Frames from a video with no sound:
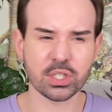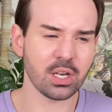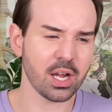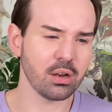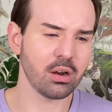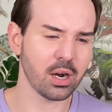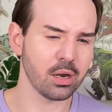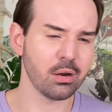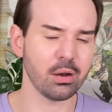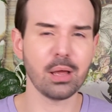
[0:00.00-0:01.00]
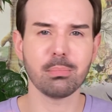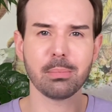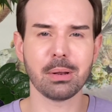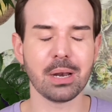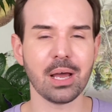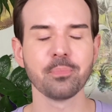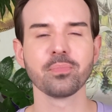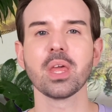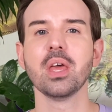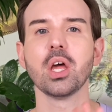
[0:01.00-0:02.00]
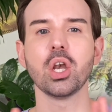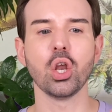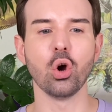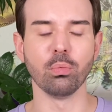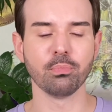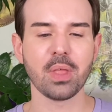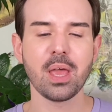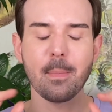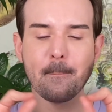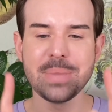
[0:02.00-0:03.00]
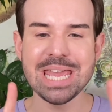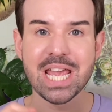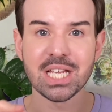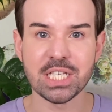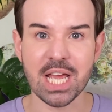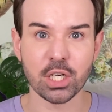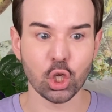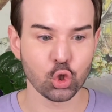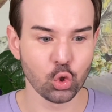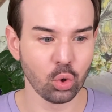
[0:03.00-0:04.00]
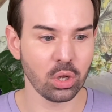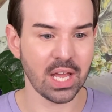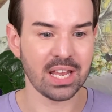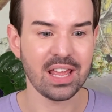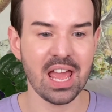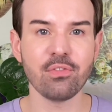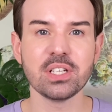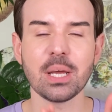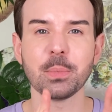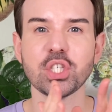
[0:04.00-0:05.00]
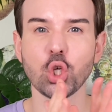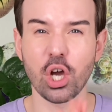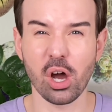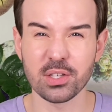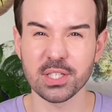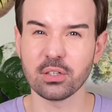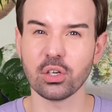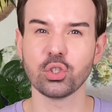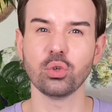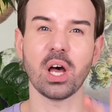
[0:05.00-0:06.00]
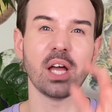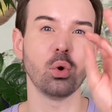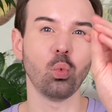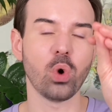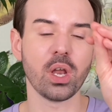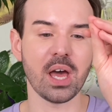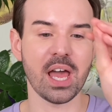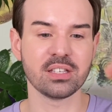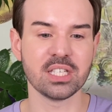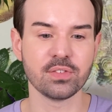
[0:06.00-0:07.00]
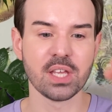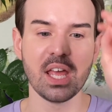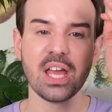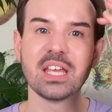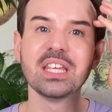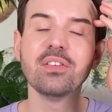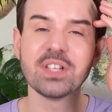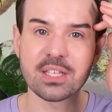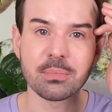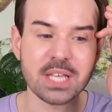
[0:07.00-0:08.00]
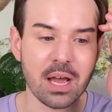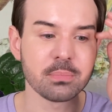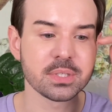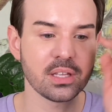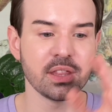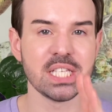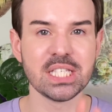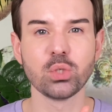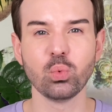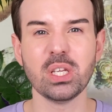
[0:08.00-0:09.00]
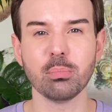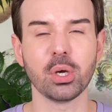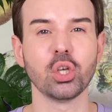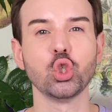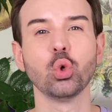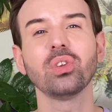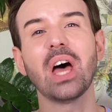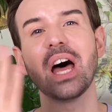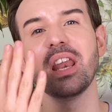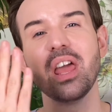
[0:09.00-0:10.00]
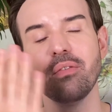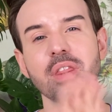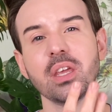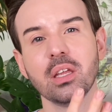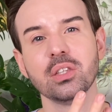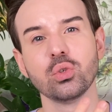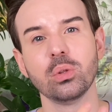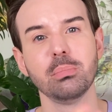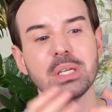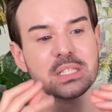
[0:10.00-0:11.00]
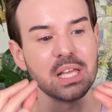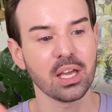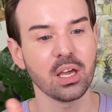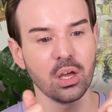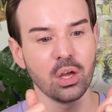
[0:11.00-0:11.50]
higher and blah blah blah. No. Be gentle, and every time that you consider to add one actives, give it some time. This is really important. Don't add everything into the mix like